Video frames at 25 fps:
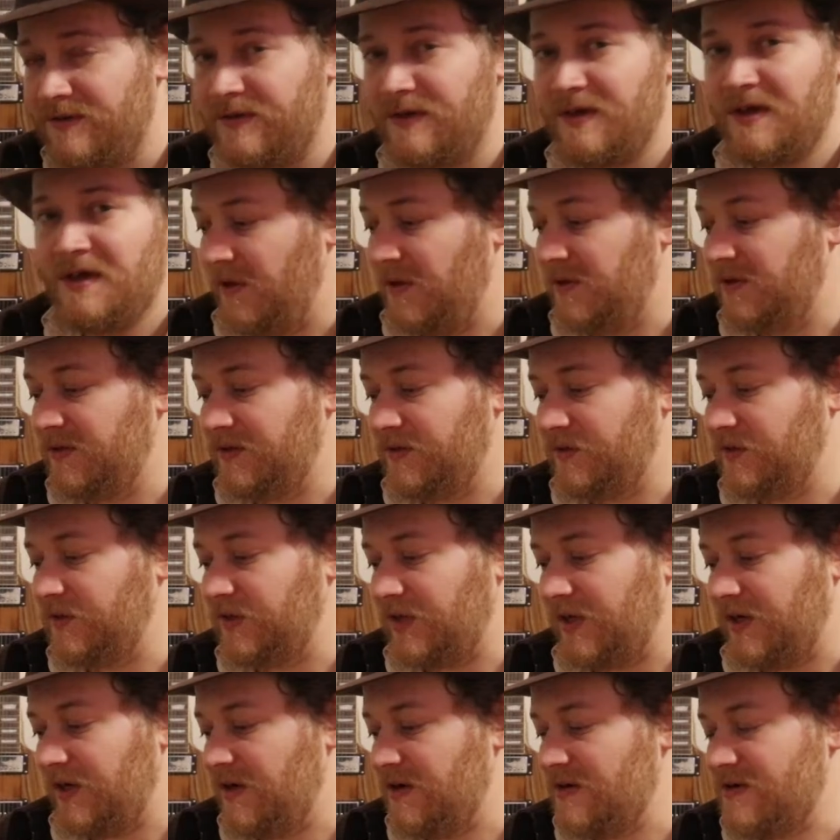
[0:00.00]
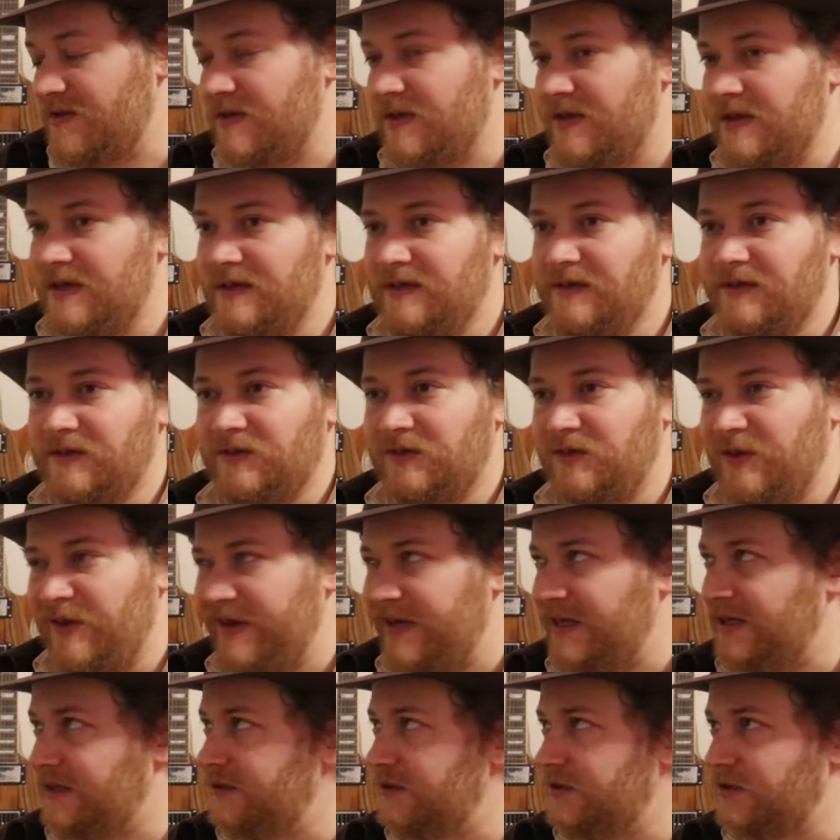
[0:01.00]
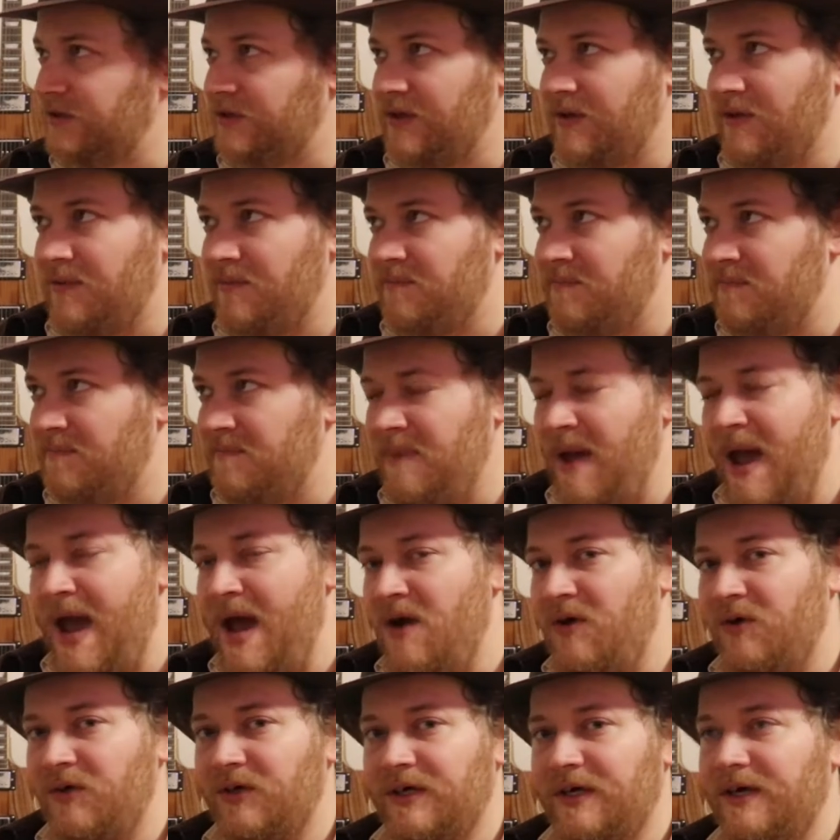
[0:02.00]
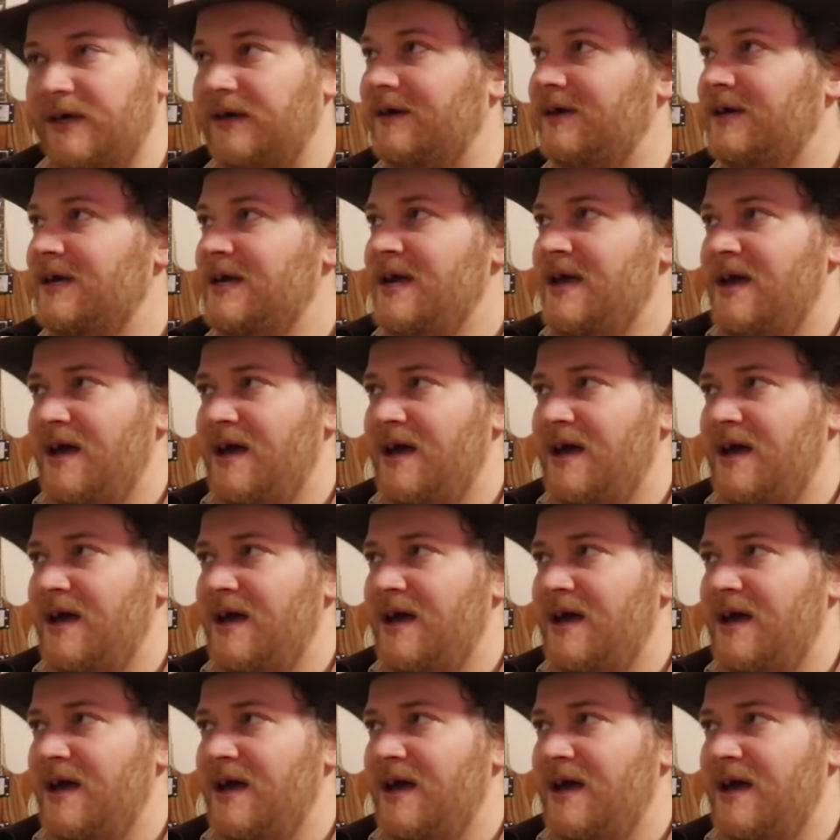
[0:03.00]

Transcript: Fuller's Earth is like just a powder.